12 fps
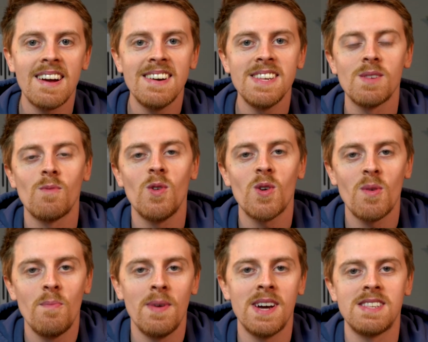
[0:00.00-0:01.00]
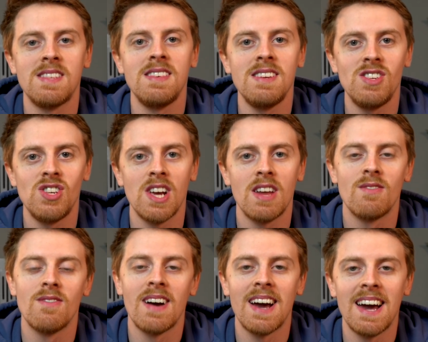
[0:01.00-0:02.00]
guys, welcome back to the
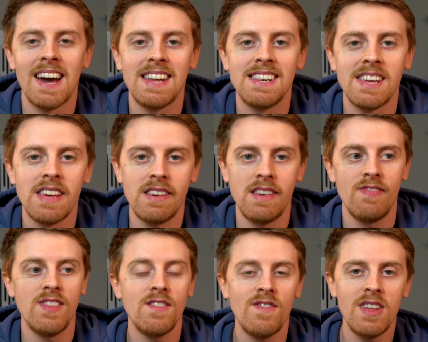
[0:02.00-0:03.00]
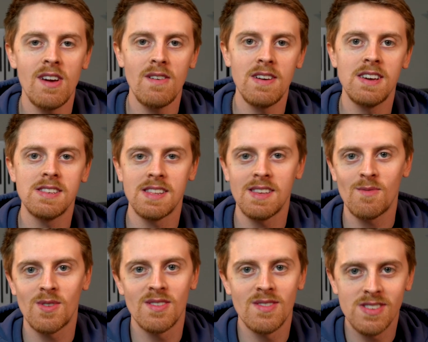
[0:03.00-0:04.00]
channel, and this video is another
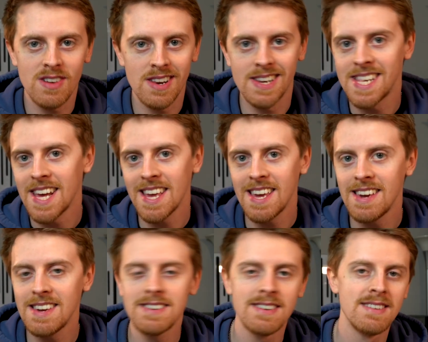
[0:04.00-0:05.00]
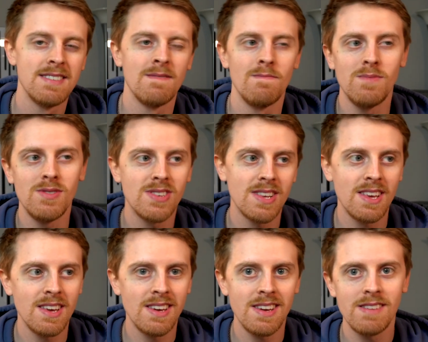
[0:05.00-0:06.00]
one of those kind of techie,
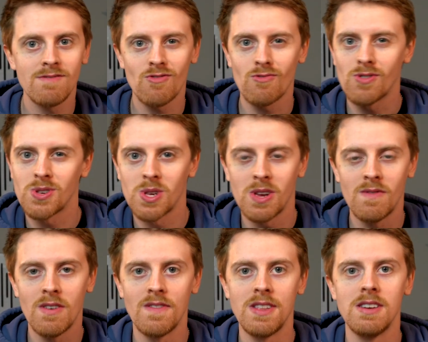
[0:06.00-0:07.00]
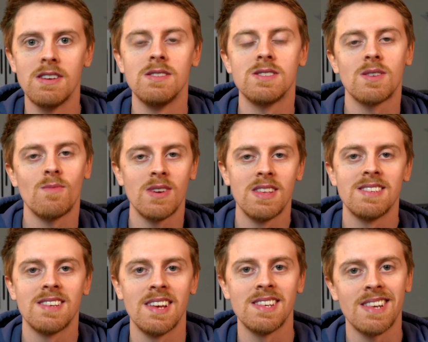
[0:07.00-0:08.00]
musicy, crossover videos, somewhere that
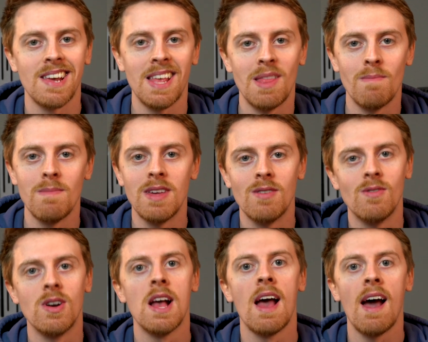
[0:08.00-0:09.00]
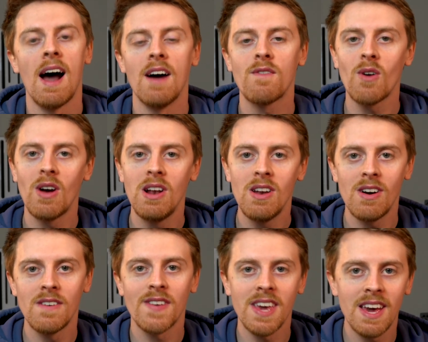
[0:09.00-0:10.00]
sits in the middle. I've got a lot
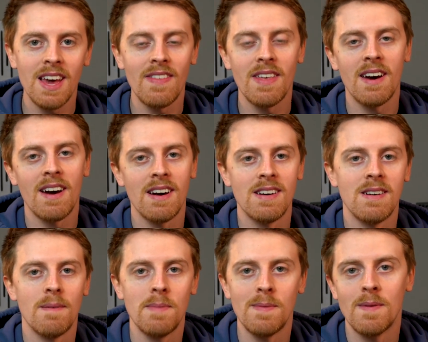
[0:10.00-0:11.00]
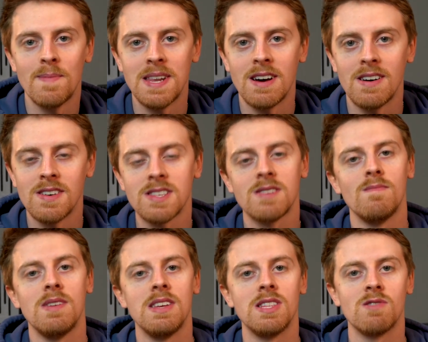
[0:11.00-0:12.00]
of gear that people have been asking
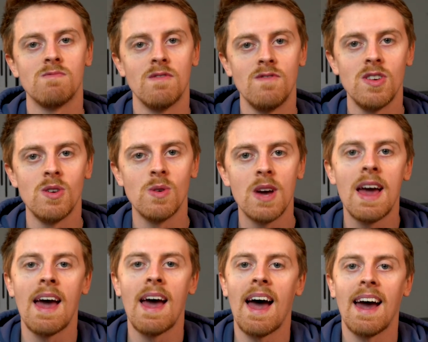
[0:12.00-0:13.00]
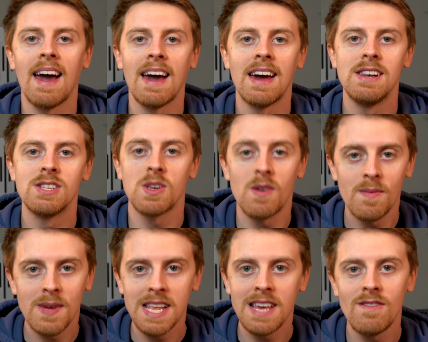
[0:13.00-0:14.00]
me to review, and so I'm
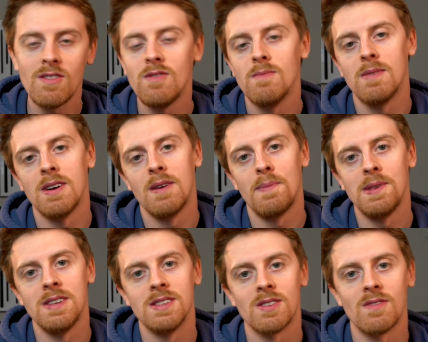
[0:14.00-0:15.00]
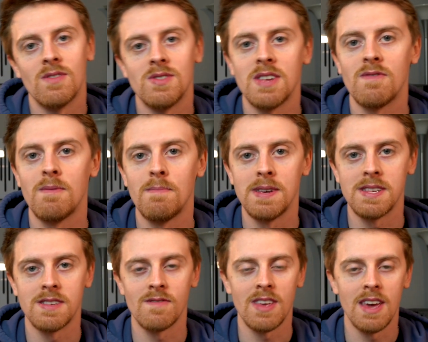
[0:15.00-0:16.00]
going to give you my opinions on those different
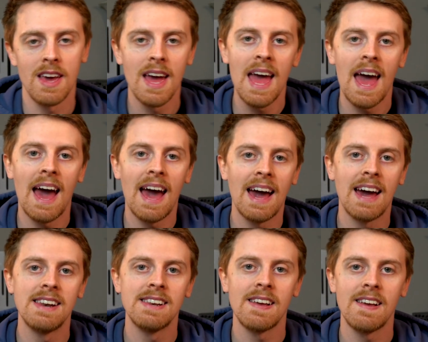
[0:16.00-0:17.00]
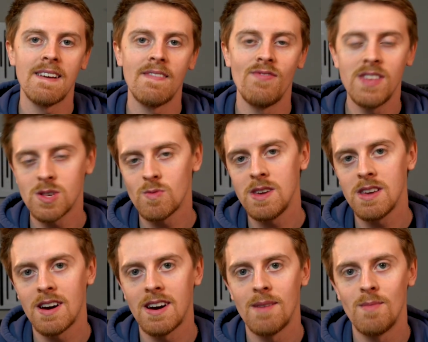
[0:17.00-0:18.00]
pieces of gear. And this
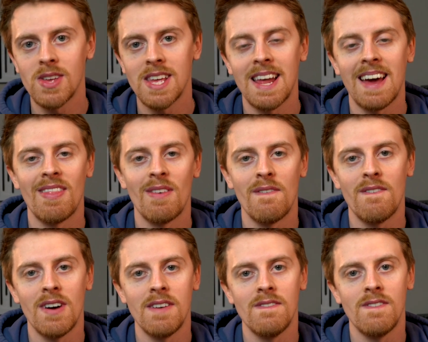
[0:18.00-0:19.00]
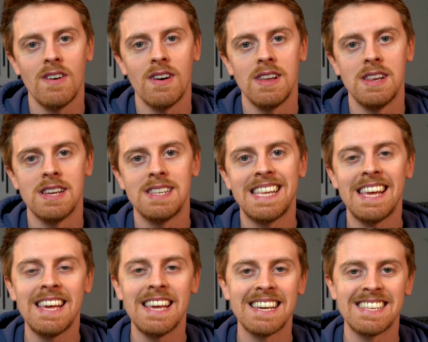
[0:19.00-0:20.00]
week I'm looking at the Fifine
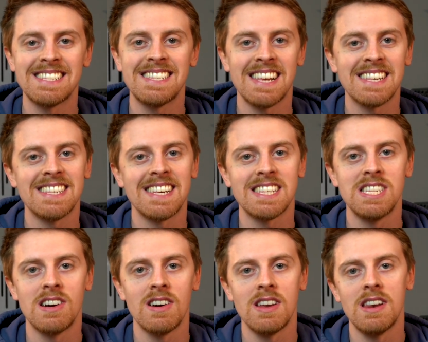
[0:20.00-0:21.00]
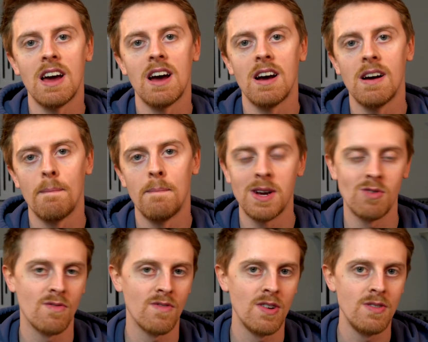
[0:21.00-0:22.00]
T669
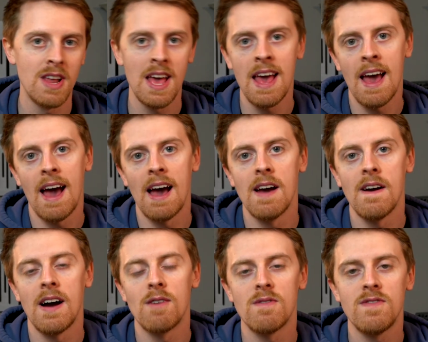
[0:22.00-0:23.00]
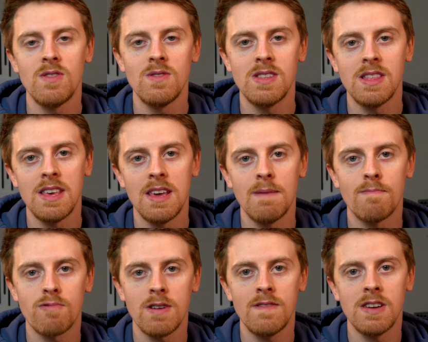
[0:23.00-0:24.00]
microphone. I reviewed the
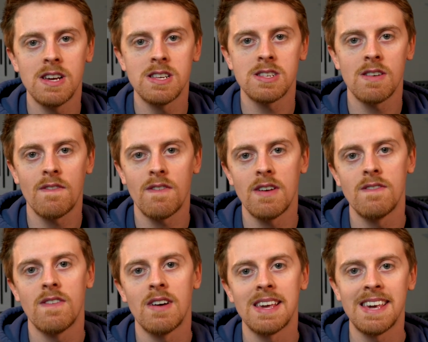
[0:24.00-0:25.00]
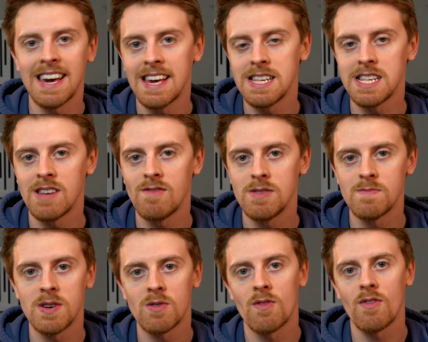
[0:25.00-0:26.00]
previous Fifine K series
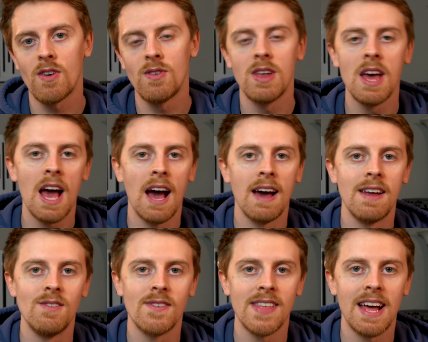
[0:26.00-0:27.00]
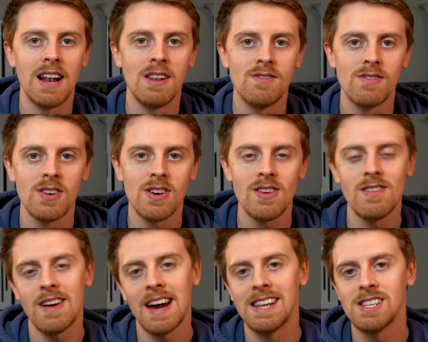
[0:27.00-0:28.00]
microphone not that long
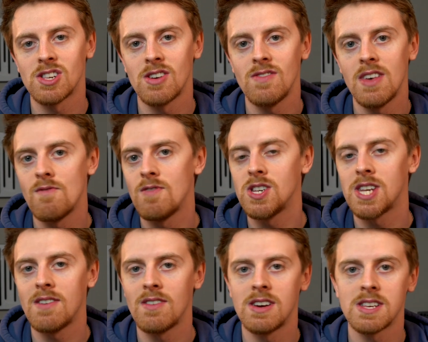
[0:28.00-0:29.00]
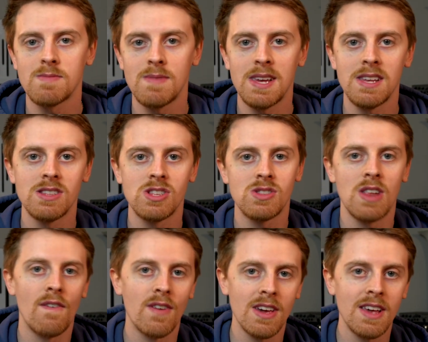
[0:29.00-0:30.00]
ago, and so they reached out and asked me
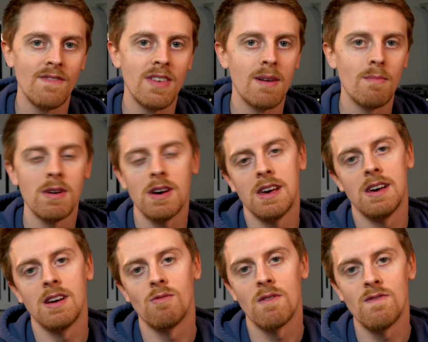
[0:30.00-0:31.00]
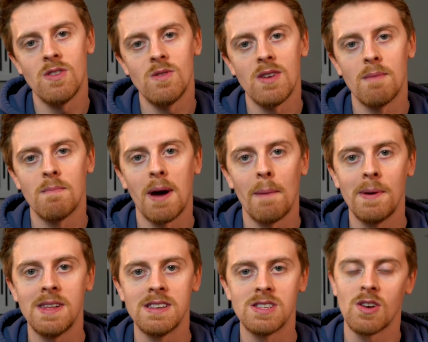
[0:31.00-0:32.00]
if I give them a review and my
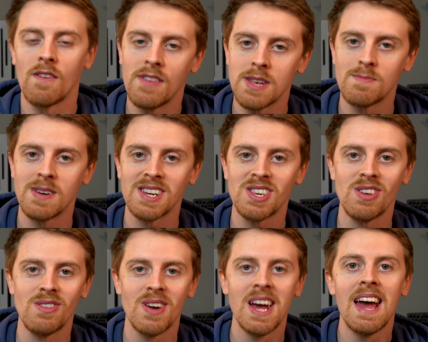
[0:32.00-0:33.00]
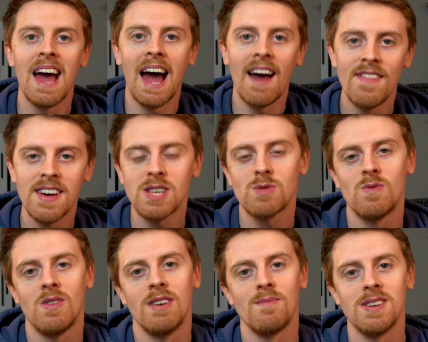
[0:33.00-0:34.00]
opinions on this mic too, and that's
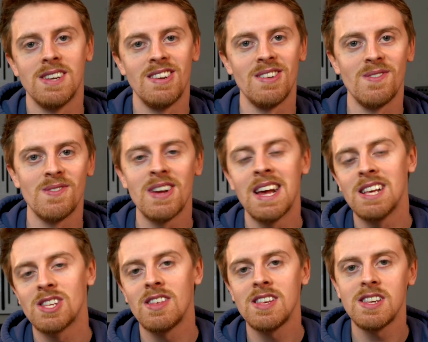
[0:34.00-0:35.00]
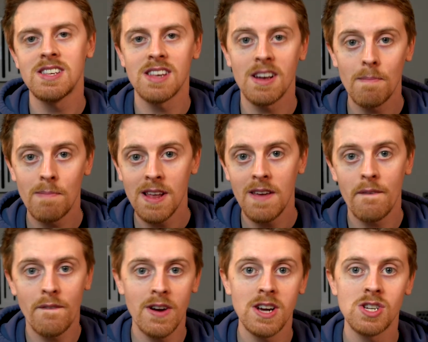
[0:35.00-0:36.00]
what I'm going to do. So this is a complete
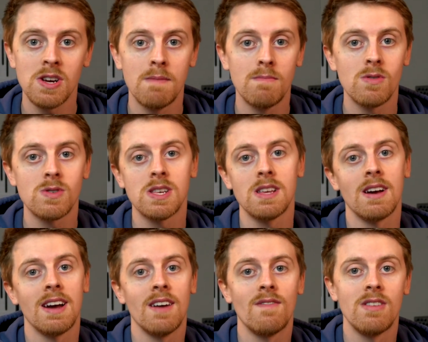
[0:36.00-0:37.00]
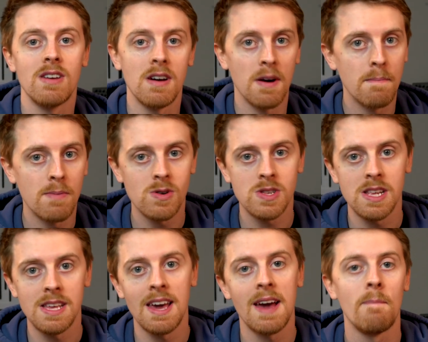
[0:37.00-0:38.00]
fresh unboxing. I haven't unboxed it
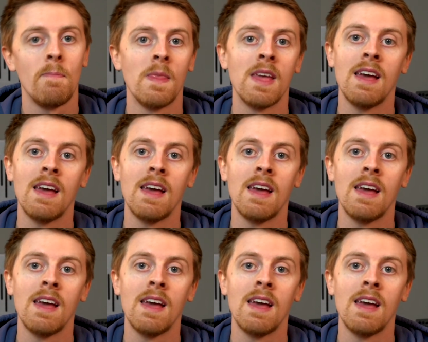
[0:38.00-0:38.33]
yet.